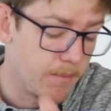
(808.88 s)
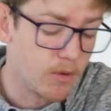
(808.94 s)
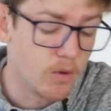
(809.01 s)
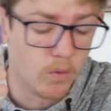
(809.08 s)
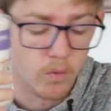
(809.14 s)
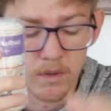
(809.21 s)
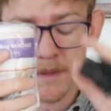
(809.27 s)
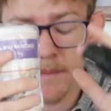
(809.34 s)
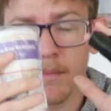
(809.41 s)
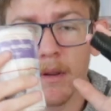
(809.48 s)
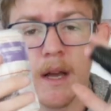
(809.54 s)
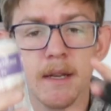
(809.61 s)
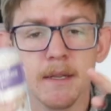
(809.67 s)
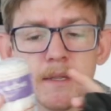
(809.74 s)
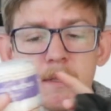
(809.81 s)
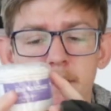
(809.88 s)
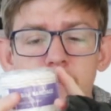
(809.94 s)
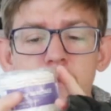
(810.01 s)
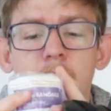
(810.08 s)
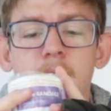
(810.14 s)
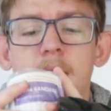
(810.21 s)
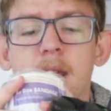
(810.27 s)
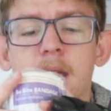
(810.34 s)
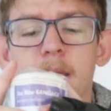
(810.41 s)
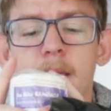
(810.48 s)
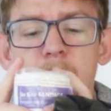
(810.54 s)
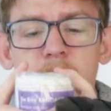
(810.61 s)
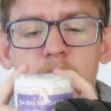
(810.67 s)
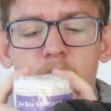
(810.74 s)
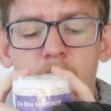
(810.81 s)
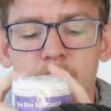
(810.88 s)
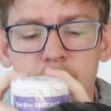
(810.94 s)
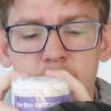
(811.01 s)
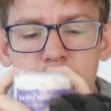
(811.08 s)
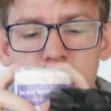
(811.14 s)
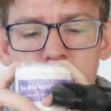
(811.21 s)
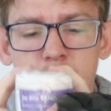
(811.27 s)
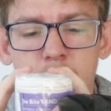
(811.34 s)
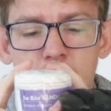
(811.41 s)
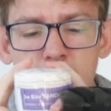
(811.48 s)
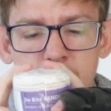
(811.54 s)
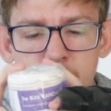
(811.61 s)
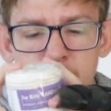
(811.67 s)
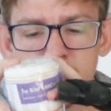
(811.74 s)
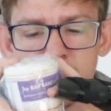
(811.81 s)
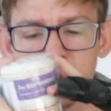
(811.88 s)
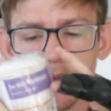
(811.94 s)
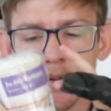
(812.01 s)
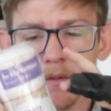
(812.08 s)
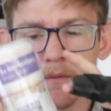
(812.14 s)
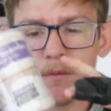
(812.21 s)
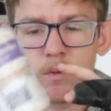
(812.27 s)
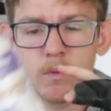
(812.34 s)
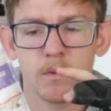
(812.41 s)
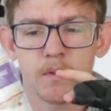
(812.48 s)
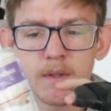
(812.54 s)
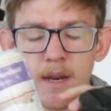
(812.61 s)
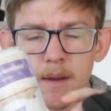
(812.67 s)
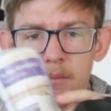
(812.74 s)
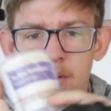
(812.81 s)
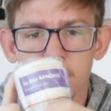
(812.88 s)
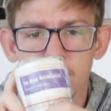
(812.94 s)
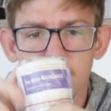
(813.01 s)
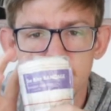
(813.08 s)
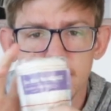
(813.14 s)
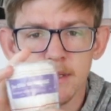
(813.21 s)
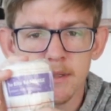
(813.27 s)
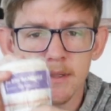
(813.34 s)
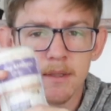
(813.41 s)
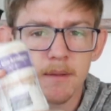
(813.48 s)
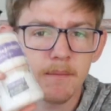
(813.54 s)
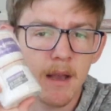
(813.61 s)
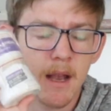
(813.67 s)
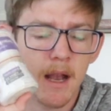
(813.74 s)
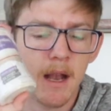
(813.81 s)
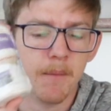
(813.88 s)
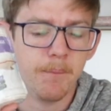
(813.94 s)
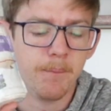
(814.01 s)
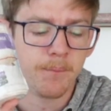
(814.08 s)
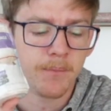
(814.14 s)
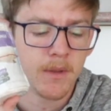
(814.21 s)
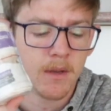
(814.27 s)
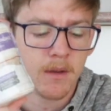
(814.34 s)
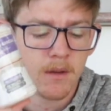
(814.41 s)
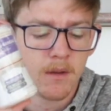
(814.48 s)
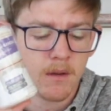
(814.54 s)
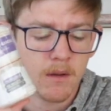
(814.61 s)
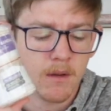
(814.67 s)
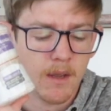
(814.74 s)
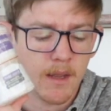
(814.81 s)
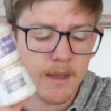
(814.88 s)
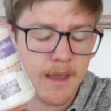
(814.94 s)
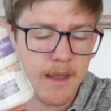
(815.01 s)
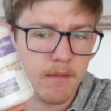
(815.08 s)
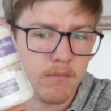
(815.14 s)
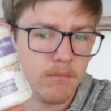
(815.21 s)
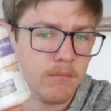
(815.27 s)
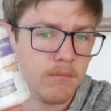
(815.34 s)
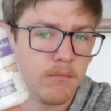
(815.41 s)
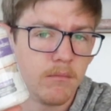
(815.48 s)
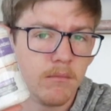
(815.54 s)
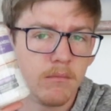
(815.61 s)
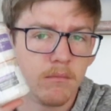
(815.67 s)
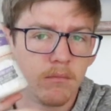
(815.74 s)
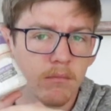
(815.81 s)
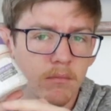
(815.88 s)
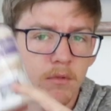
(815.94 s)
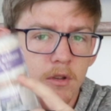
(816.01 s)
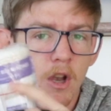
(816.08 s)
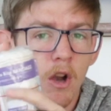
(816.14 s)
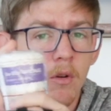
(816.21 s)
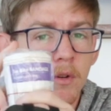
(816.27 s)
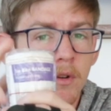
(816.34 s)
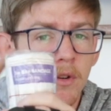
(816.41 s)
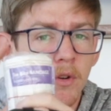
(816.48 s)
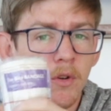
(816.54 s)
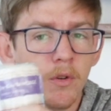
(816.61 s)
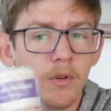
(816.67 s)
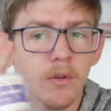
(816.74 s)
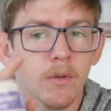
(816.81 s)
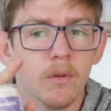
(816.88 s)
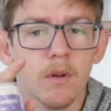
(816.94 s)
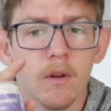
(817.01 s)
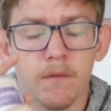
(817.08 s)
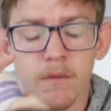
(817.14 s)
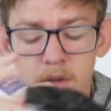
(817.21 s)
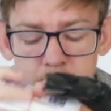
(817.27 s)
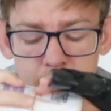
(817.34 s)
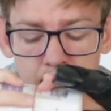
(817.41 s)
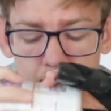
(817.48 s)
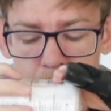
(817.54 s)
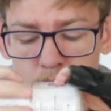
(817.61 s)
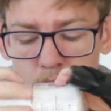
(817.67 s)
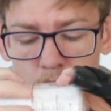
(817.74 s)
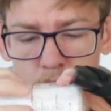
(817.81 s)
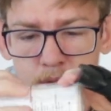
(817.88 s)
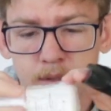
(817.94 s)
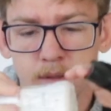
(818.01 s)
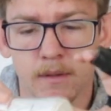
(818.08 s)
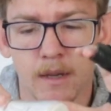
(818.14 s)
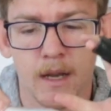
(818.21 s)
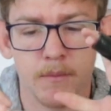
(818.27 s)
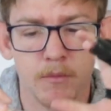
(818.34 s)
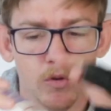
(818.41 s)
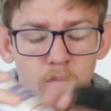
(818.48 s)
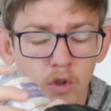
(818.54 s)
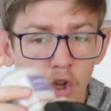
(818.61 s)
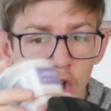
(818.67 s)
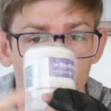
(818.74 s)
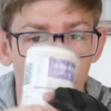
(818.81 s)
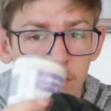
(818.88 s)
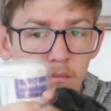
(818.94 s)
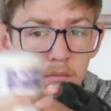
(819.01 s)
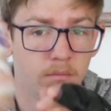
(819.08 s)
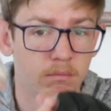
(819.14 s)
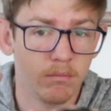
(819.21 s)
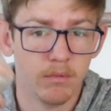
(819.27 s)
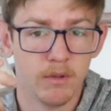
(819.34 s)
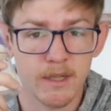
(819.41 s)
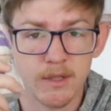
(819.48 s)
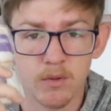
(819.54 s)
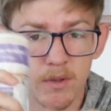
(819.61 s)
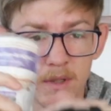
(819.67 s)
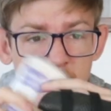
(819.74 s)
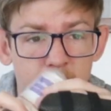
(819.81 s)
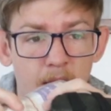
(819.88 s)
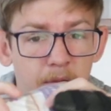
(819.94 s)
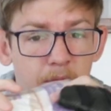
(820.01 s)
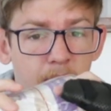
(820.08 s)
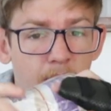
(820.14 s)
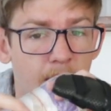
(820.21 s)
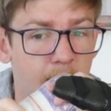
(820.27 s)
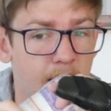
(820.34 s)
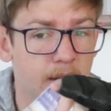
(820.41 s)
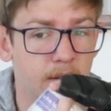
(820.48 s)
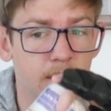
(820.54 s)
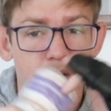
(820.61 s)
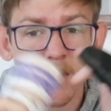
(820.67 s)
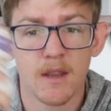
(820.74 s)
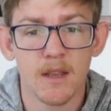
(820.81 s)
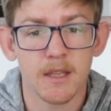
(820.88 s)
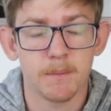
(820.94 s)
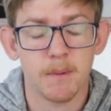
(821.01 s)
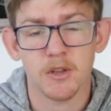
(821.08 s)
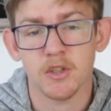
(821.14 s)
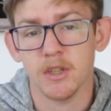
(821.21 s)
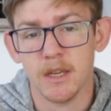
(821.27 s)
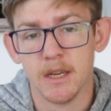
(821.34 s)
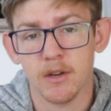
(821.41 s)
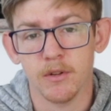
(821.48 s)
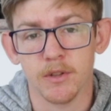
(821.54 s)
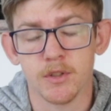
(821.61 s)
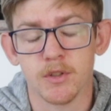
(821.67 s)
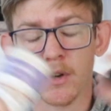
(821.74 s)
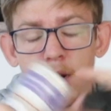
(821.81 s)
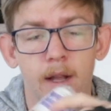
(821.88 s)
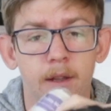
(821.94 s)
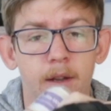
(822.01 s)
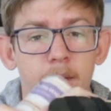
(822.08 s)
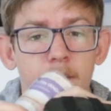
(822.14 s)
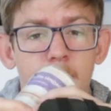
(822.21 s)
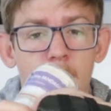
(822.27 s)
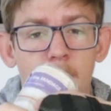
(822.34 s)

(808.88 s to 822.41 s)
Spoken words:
gauze in place and that sort of thing. So these are made specifically for snakebite dressings. Again, go and do the first aid course. You'll learn this sort of stuff, and especially here in Australia,